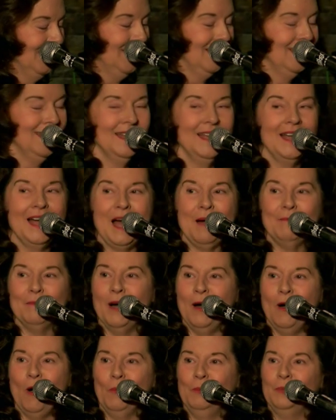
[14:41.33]
I'm
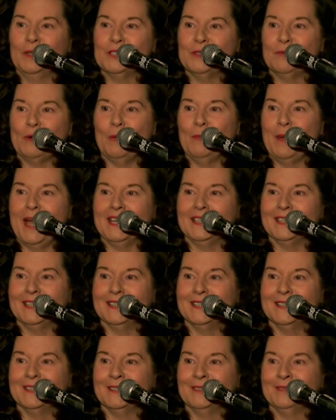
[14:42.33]
a hopeless
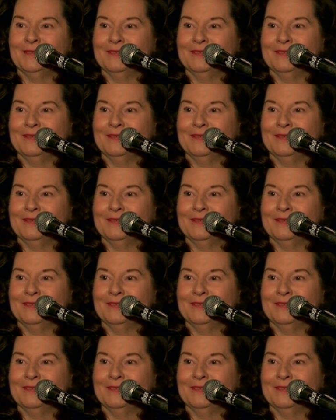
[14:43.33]
romantic.